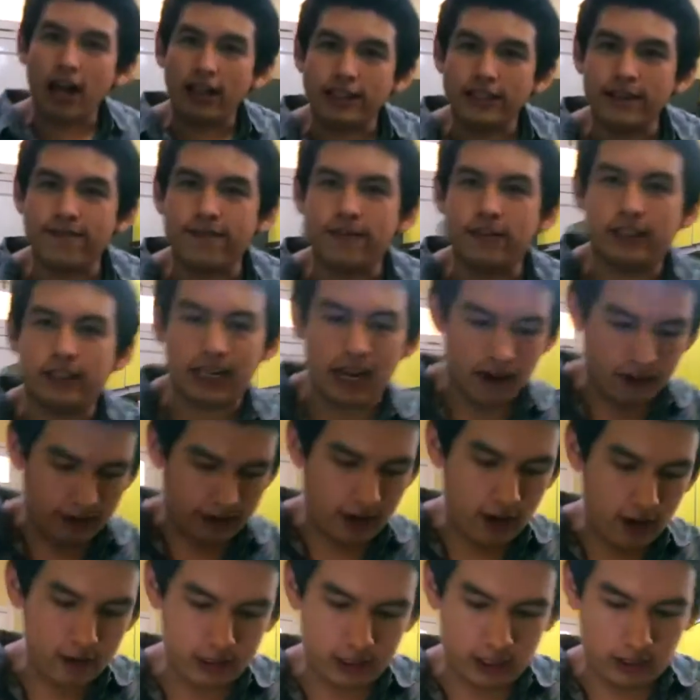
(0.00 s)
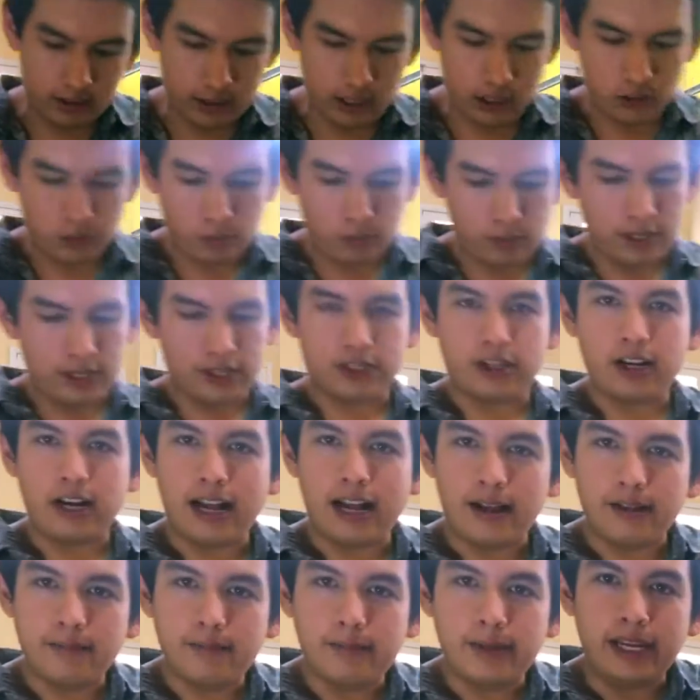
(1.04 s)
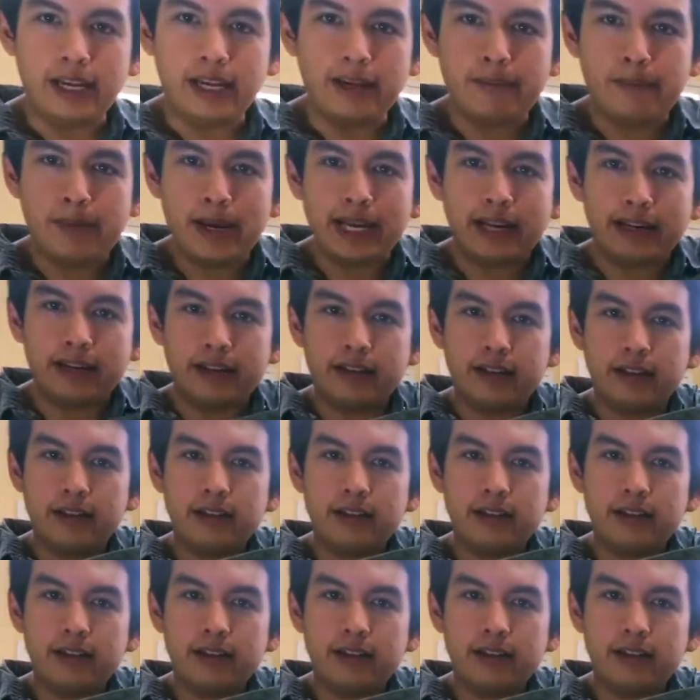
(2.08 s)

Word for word: different kind of causa. This one is gonna be pink,